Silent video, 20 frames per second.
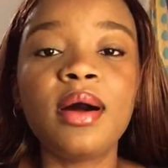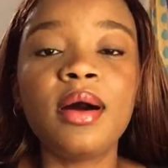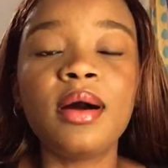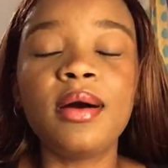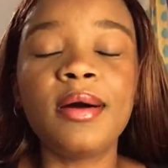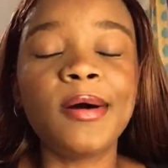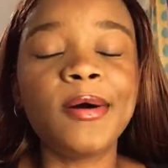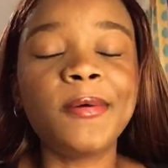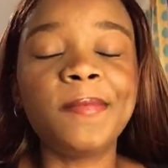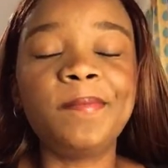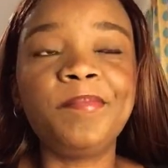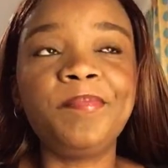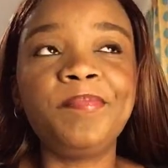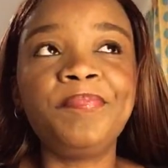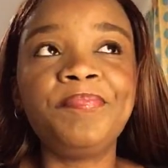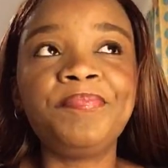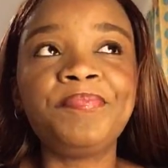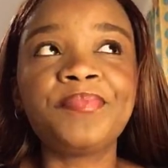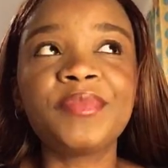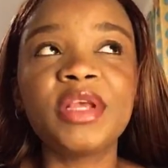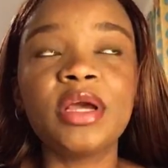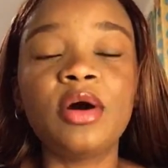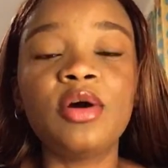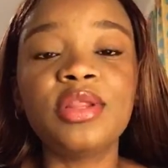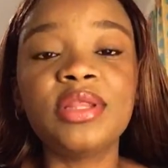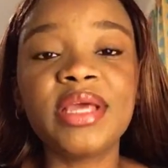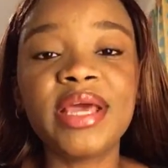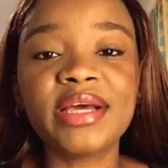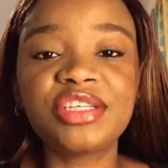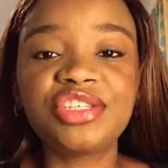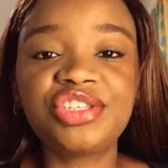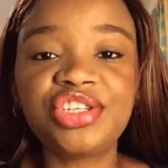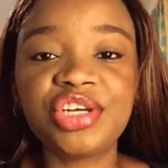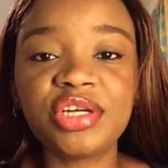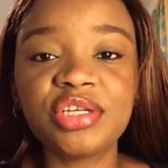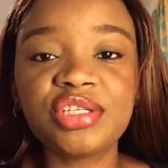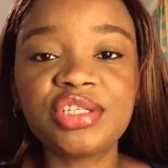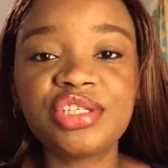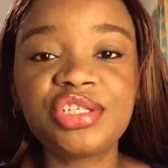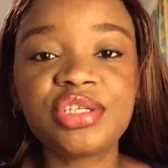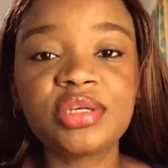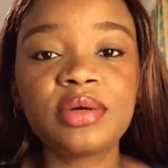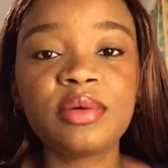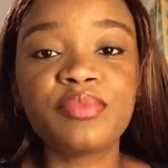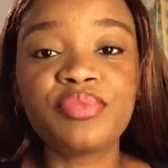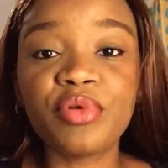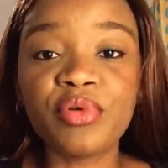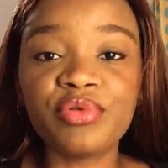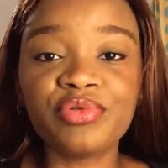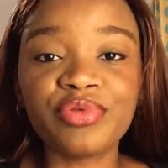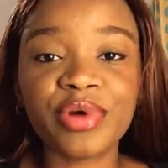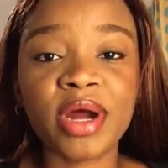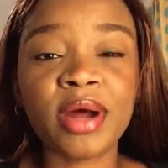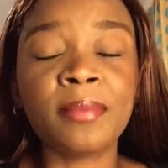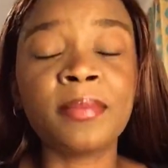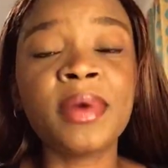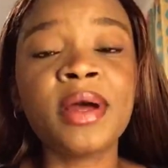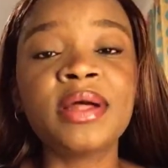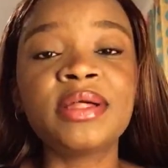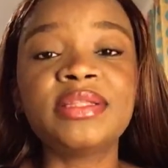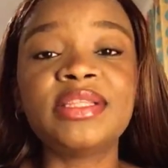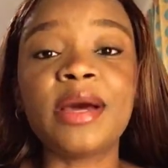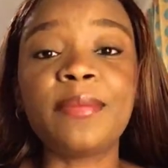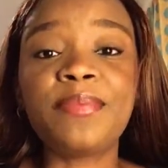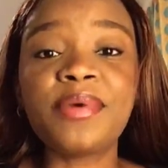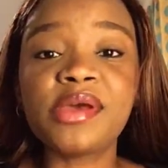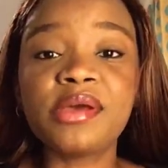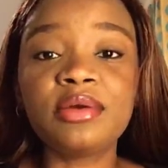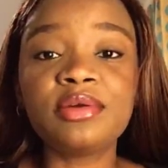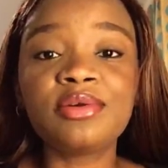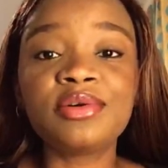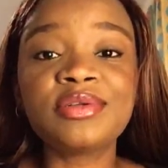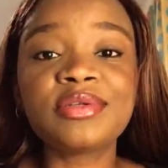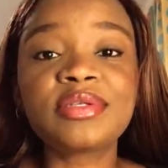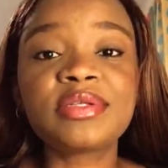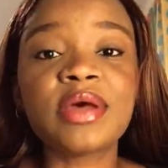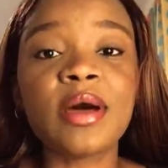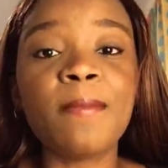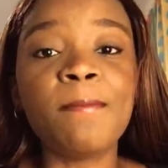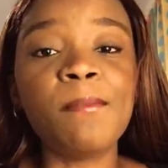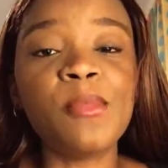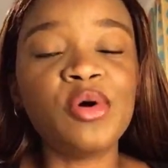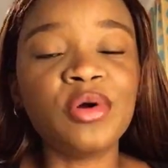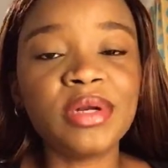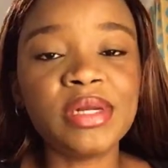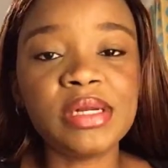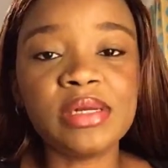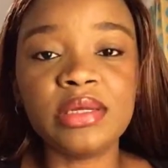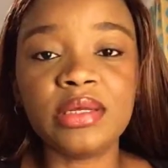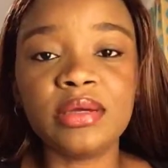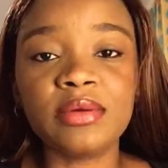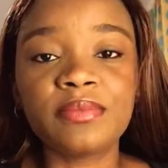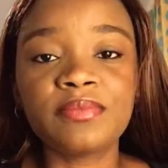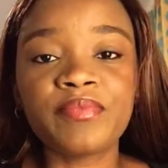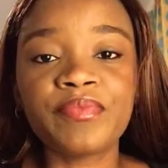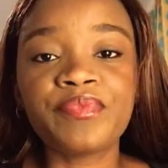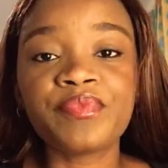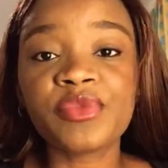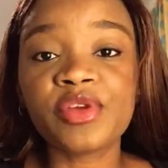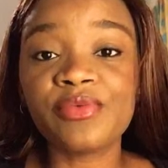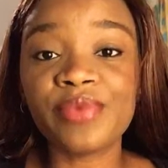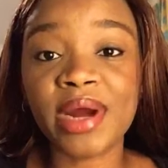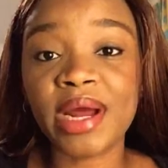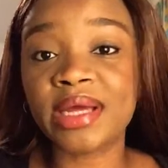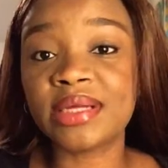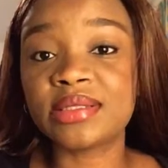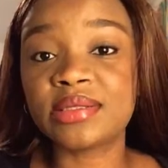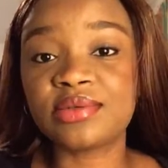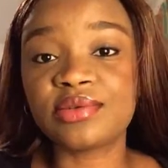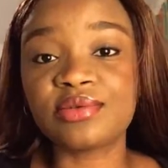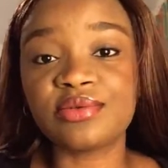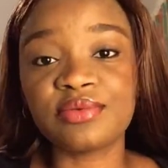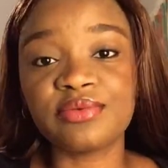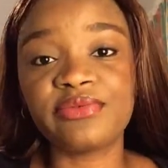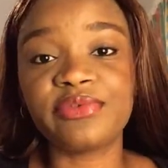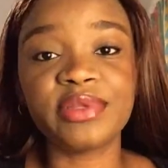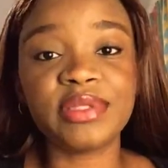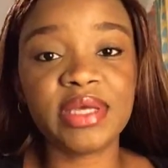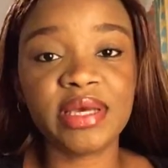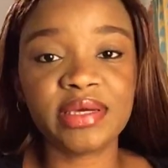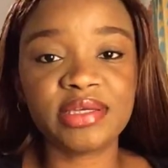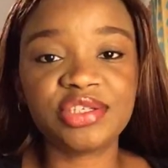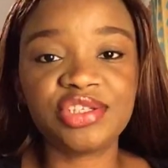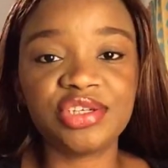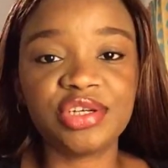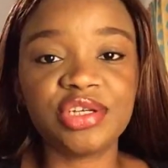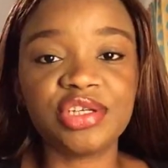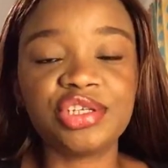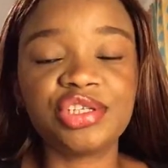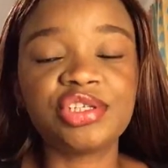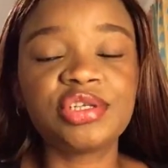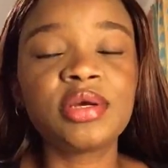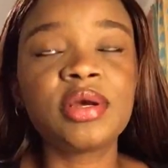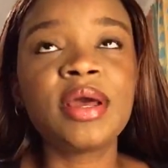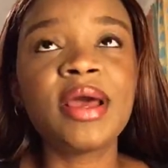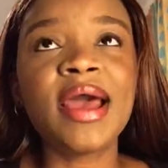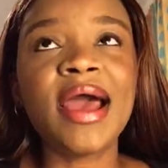on the exchange program, they are paying us monthly, right, for the exchange.